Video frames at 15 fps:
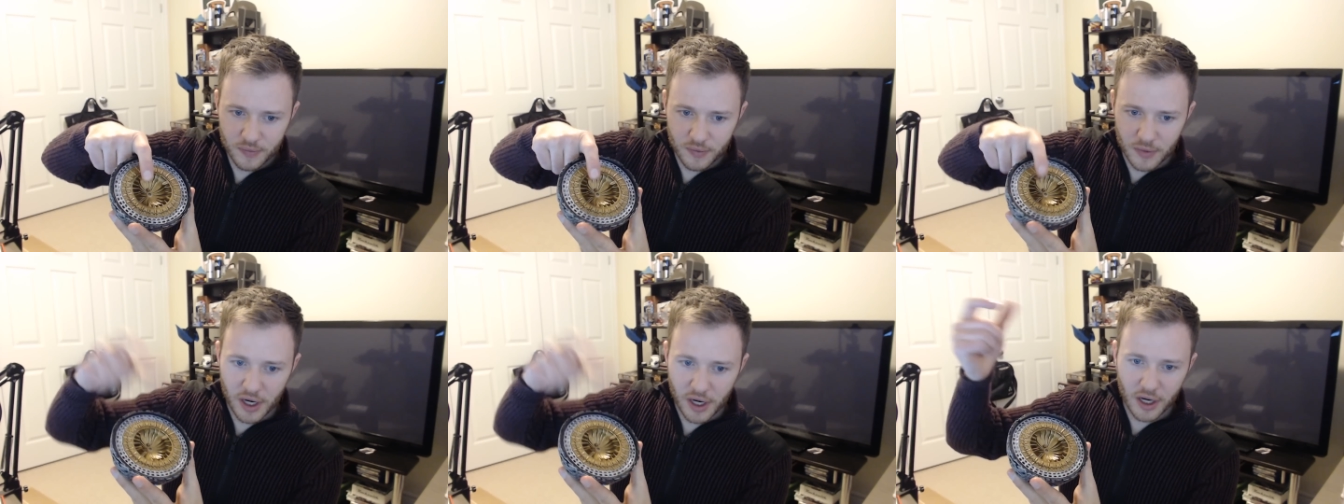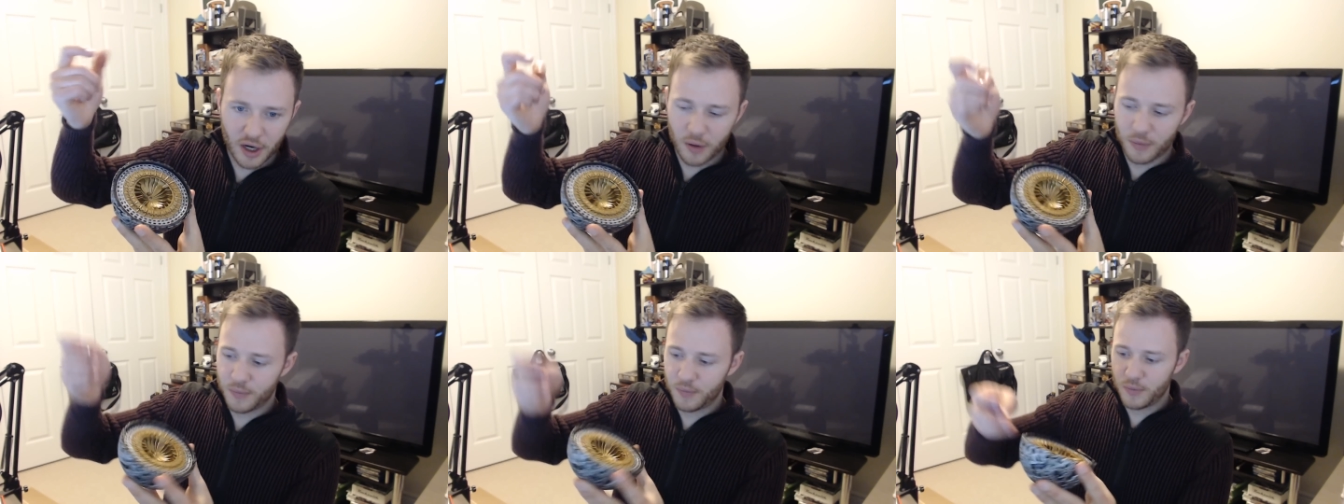There you
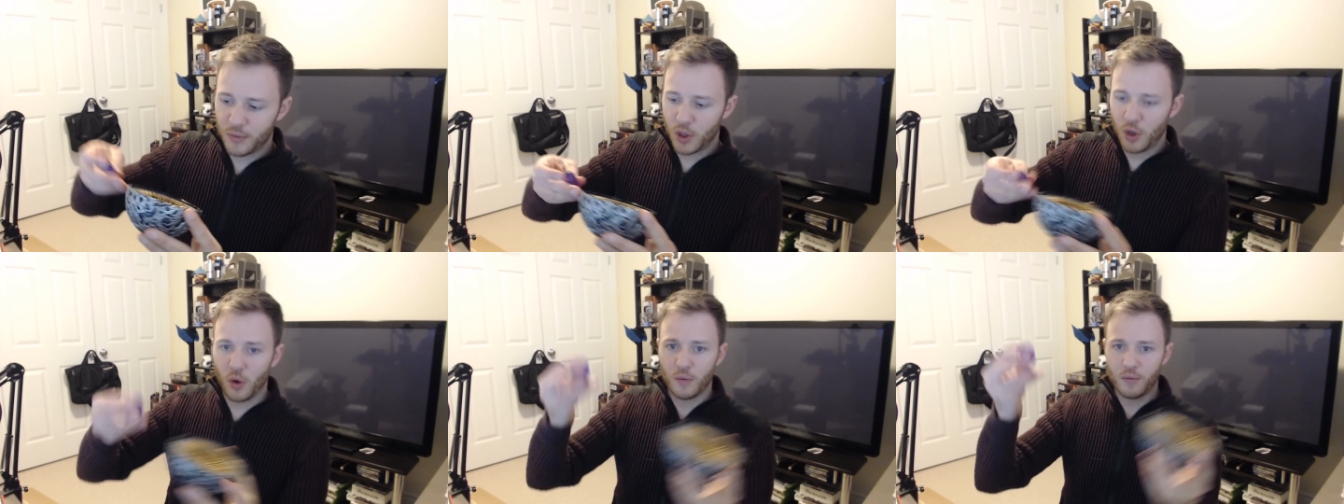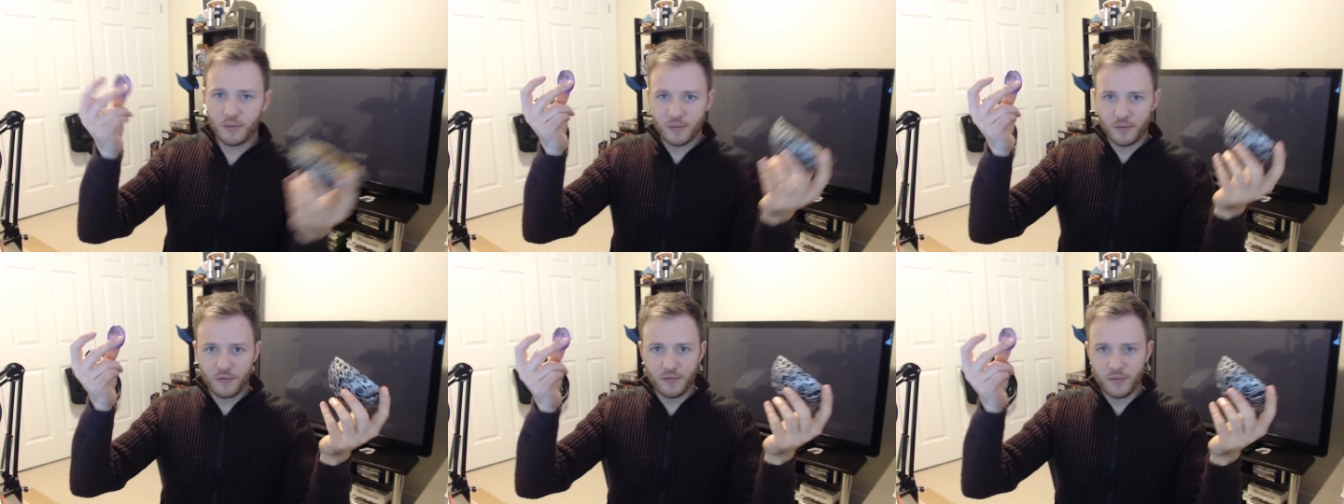go. Cool.
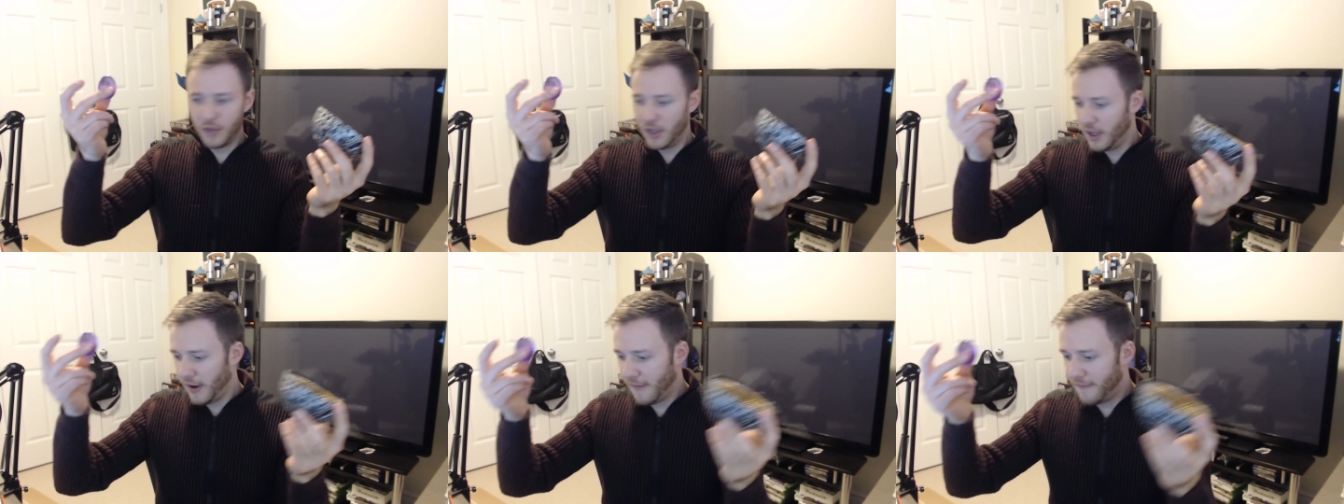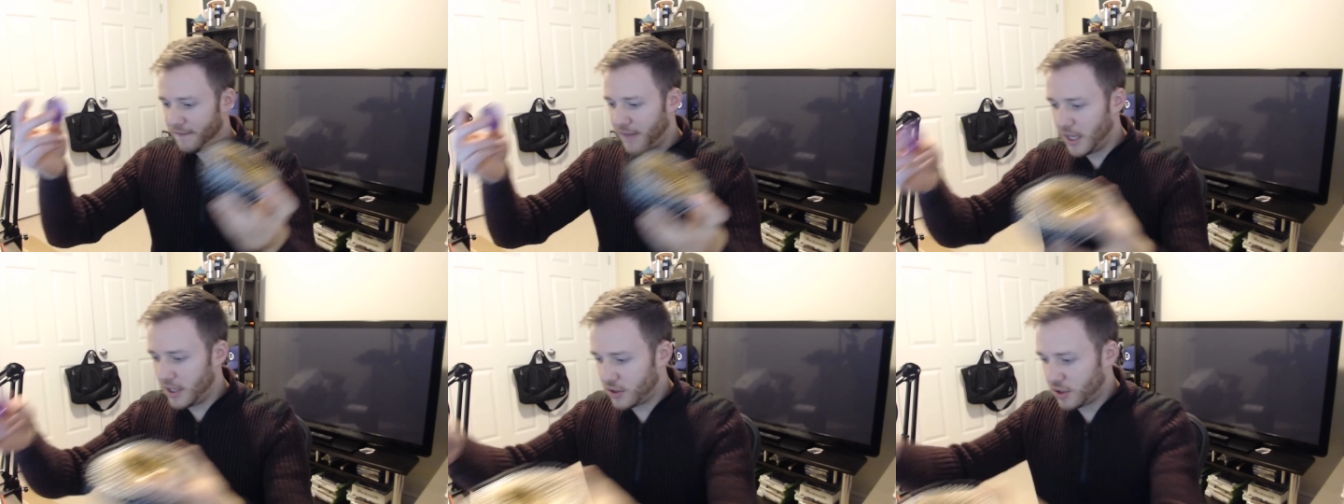Phase